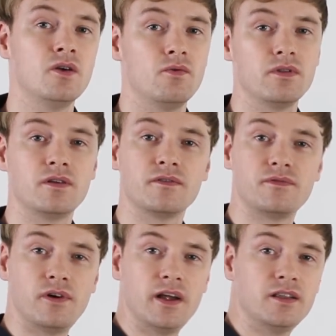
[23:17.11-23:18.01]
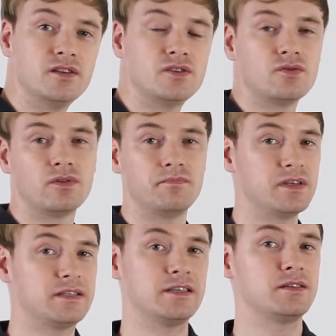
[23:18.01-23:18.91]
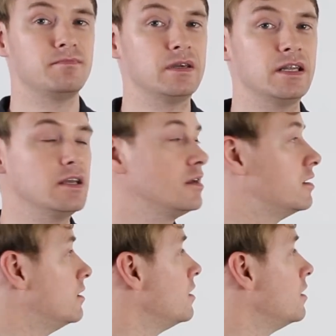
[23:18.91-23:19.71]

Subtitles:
With your friends or a business meeting,